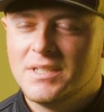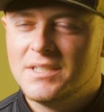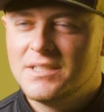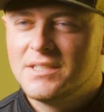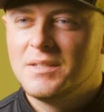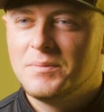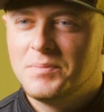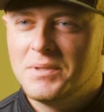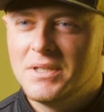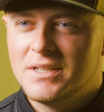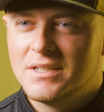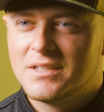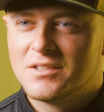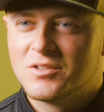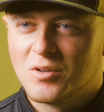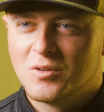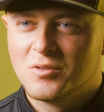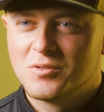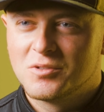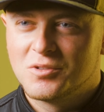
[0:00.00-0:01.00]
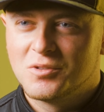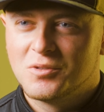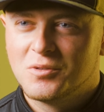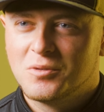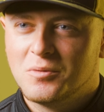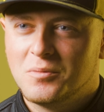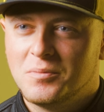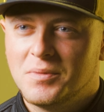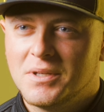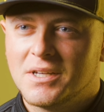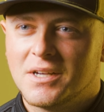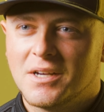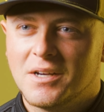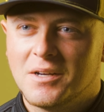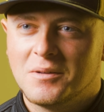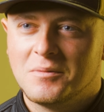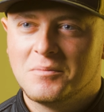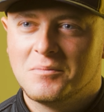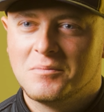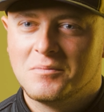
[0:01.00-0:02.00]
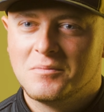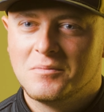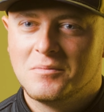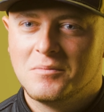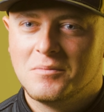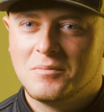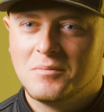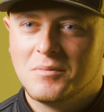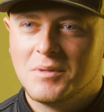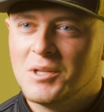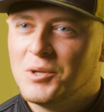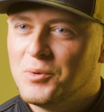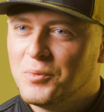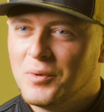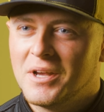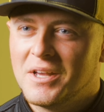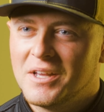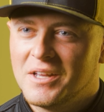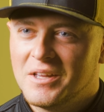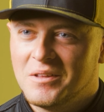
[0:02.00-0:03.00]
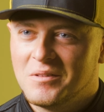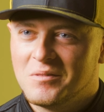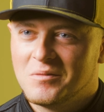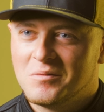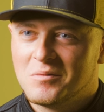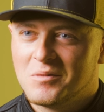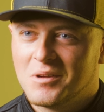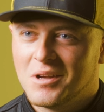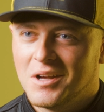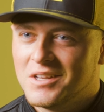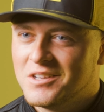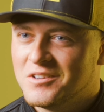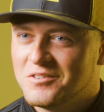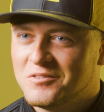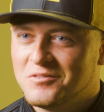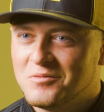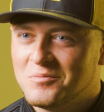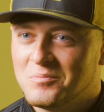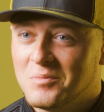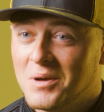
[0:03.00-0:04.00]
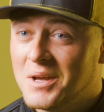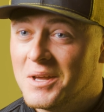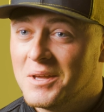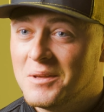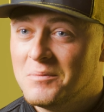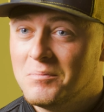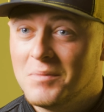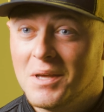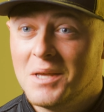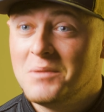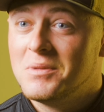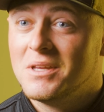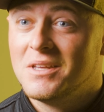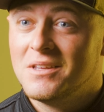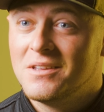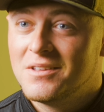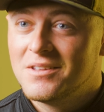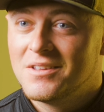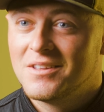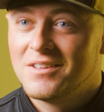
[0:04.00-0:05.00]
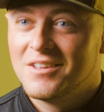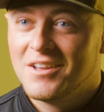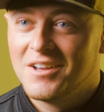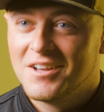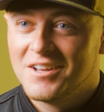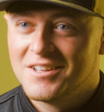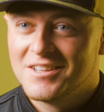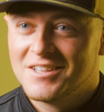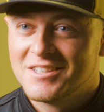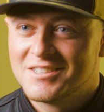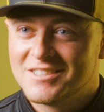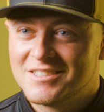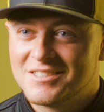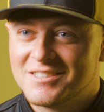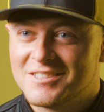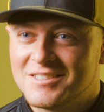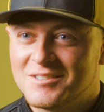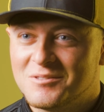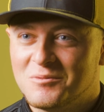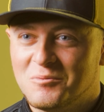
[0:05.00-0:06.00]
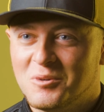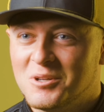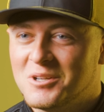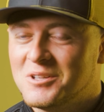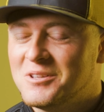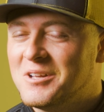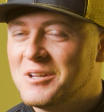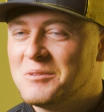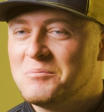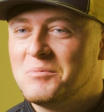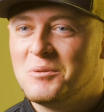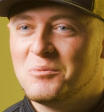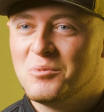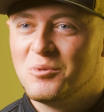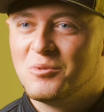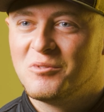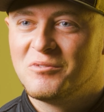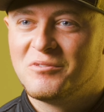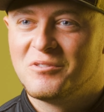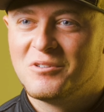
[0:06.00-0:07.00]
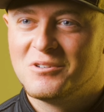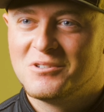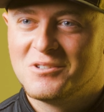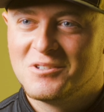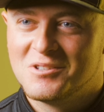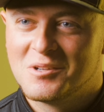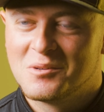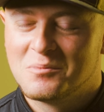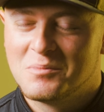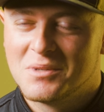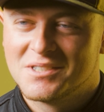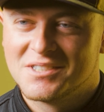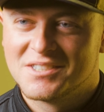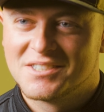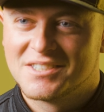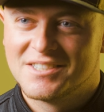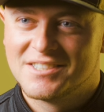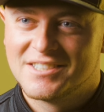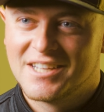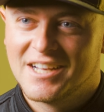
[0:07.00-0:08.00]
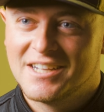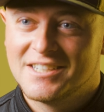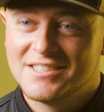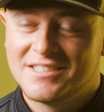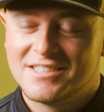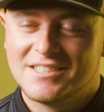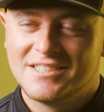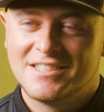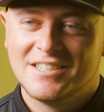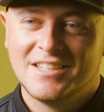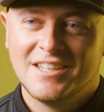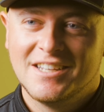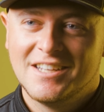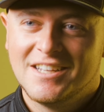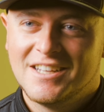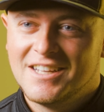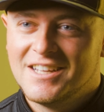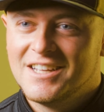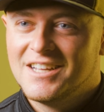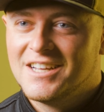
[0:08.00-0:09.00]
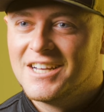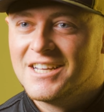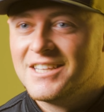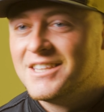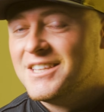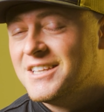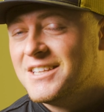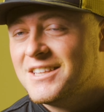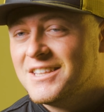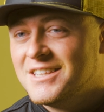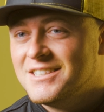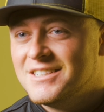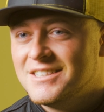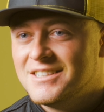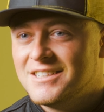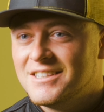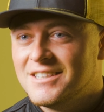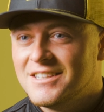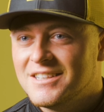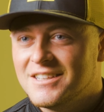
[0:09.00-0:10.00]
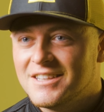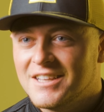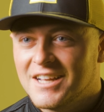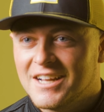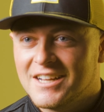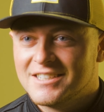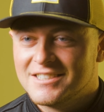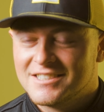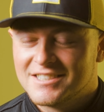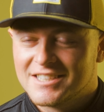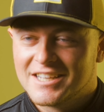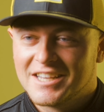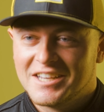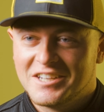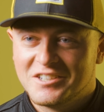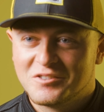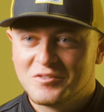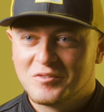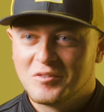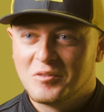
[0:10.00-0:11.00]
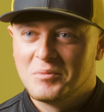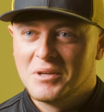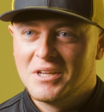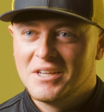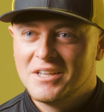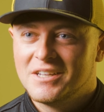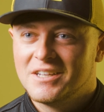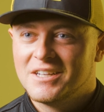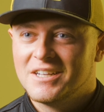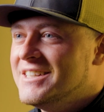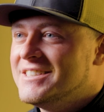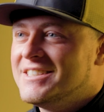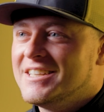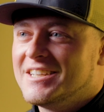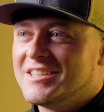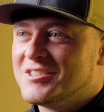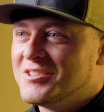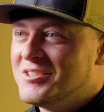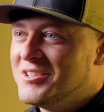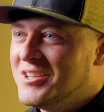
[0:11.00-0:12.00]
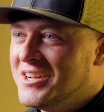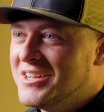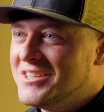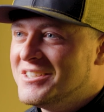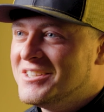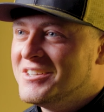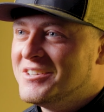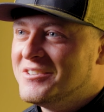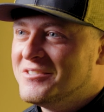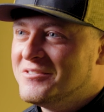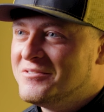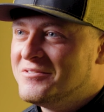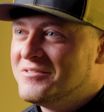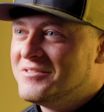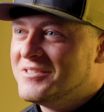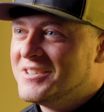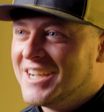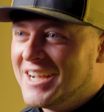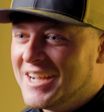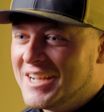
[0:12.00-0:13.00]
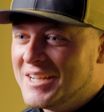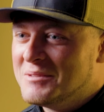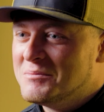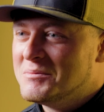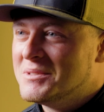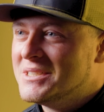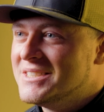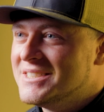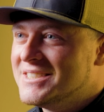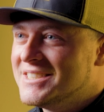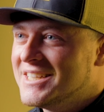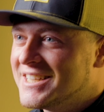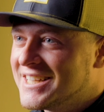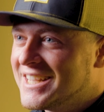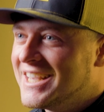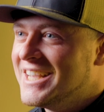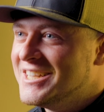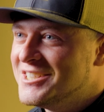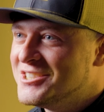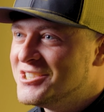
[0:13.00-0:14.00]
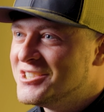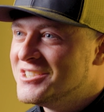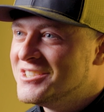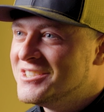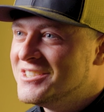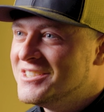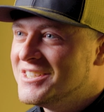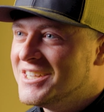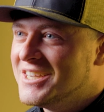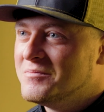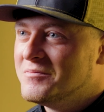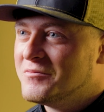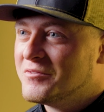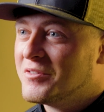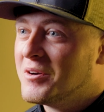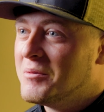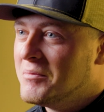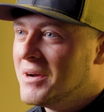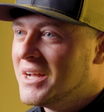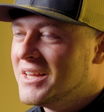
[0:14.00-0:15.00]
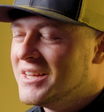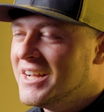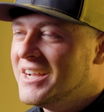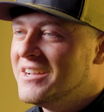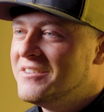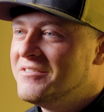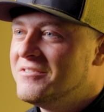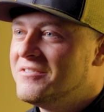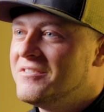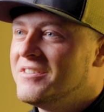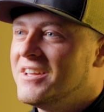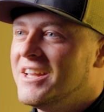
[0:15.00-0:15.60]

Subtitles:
DCP has also become, in a way, kind of my baby. That's what a lot of people refer to their businesses as, and I think that is the case for me. It takes a lot of time and dedication from my life,